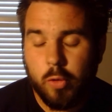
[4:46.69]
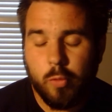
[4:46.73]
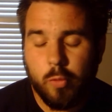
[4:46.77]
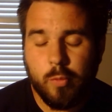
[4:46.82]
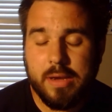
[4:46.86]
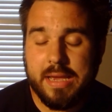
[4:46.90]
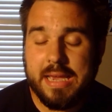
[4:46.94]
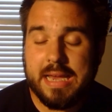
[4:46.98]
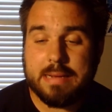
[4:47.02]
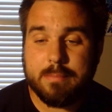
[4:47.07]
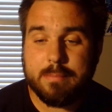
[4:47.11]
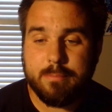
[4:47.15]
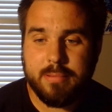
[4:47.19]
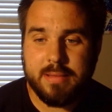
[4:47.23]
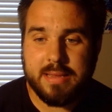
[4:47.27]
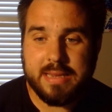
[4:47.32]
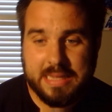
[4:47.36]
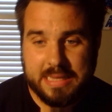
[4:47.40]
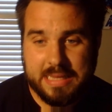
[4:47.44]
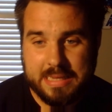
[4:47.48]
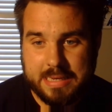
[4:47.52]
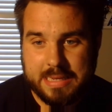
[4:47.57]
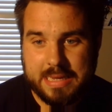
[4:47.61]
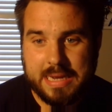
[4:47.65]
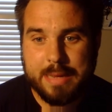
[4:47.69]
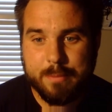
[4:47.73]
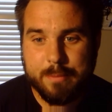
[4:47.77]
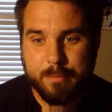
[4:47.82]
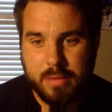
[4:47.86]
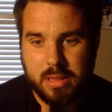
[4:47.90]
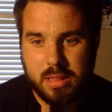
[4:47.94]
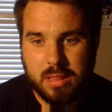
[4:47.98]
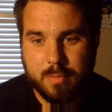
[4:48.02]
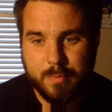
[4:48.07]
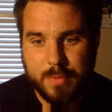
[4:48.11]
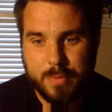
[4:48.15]
we got plenty of time
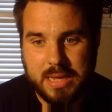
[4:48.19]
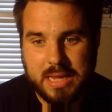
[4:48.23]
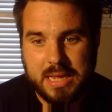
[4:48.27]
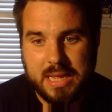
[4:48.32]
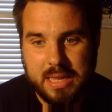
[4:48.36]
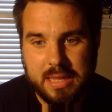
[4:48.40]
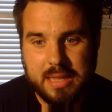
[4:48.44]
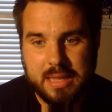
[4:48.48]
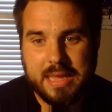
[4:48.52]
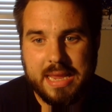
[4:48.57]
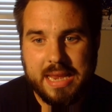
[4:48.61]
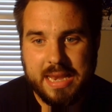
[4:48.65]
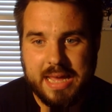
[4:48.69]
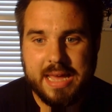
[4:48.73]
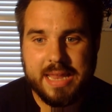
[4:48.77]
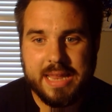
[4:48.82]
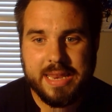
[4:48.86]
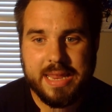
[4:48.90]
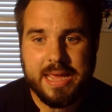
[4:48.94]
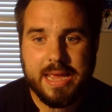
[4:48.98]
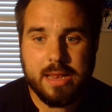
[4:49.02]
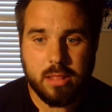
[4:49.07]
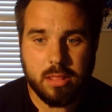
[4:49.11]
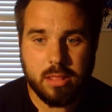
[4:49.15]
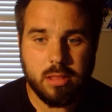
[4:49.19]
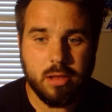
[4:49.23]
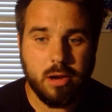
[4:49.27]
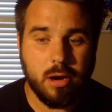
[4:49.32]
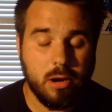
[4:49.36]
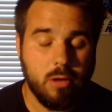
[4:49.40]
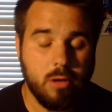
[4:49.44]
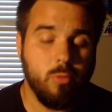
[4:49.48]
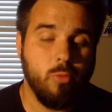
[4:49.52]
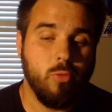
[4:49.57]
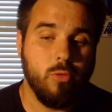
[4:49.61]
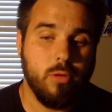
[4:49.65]
to speculate on that
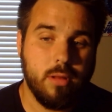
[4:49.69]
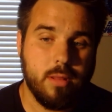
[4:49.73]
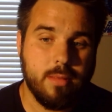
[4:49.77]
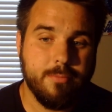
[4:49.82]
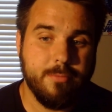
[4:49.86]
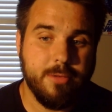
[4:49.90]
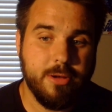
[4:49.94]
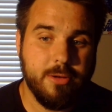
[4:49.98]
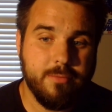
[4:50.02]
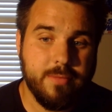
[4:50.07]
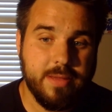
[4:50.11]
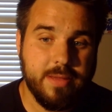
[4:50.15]
Star Wars movie.